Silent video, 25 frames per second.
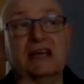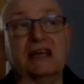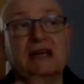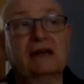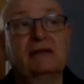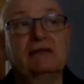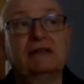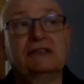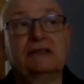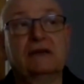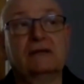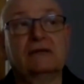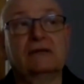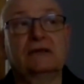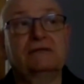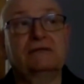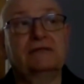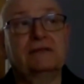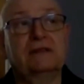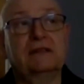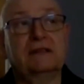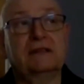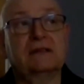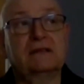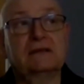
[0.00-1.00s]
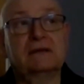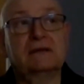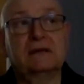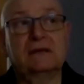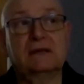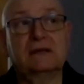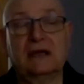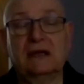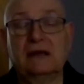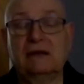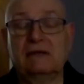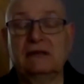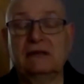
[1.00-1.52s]
dairy is not good for you.
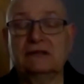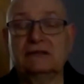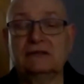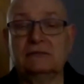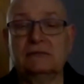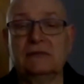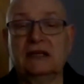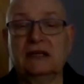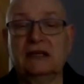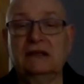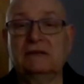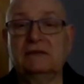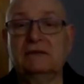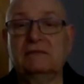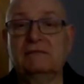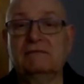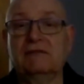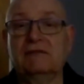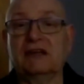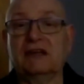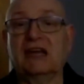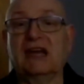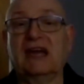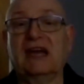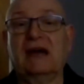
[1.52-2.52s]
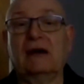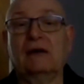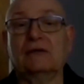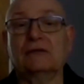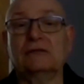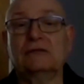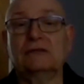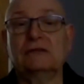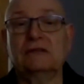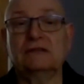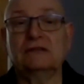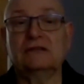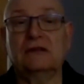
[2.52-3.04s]
Dairy is made for
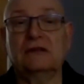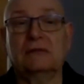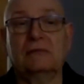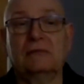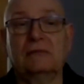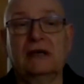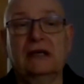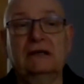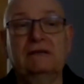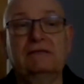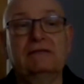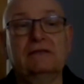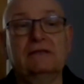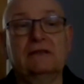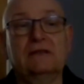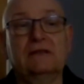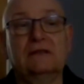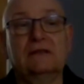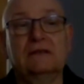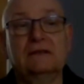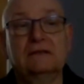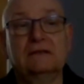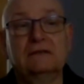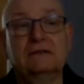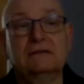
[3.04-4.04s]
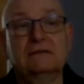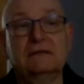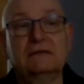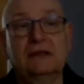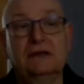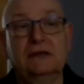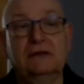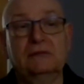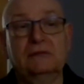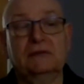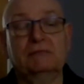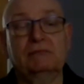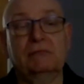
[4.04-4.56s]
cows. It's not made for
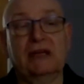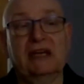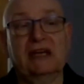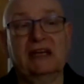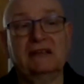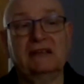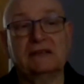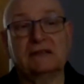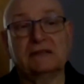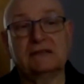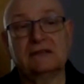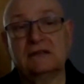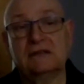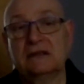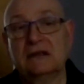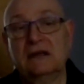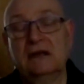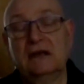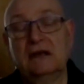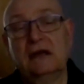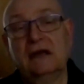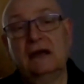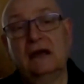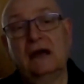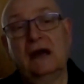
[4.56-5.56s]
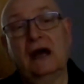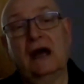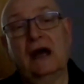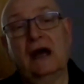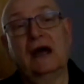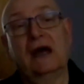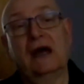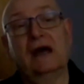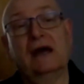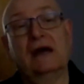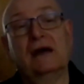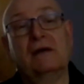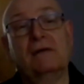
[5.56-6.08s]
human beings.
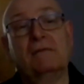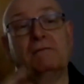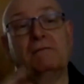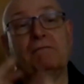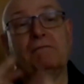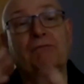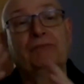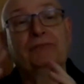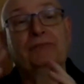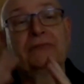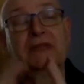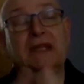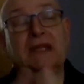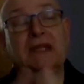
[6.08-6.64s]
So